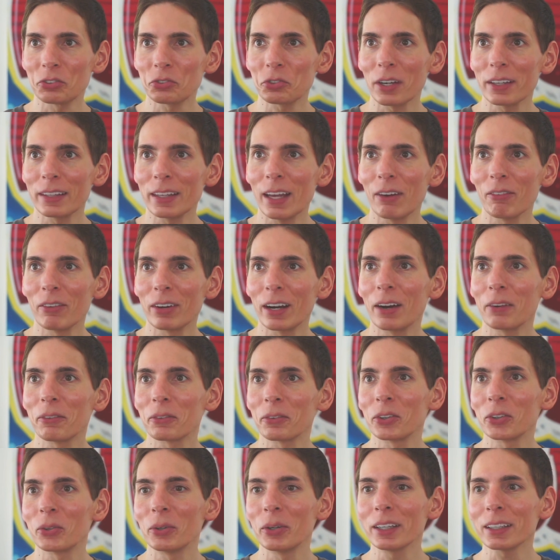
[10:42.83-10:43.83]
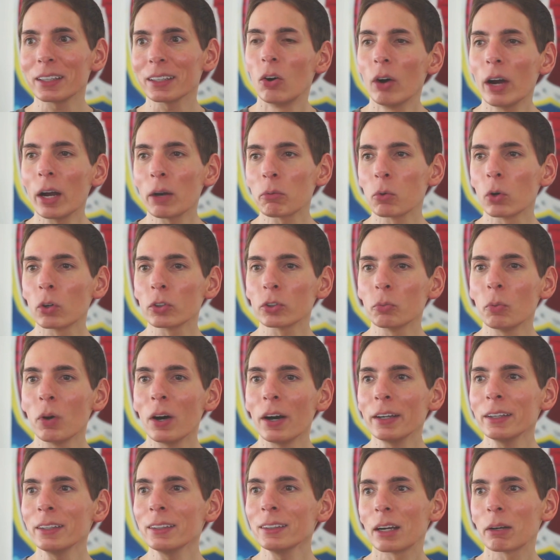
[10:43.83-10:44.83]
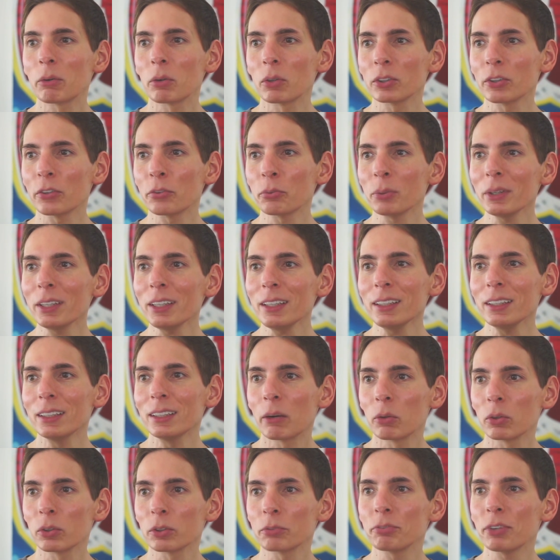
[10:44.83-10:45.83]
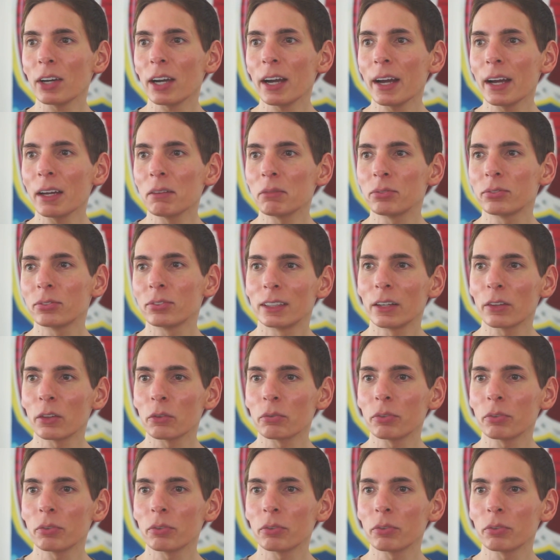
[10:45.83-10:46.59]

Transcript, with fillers: try that one out real quick. Oh, I rolled a one, I rolled a three, I rolled a five, another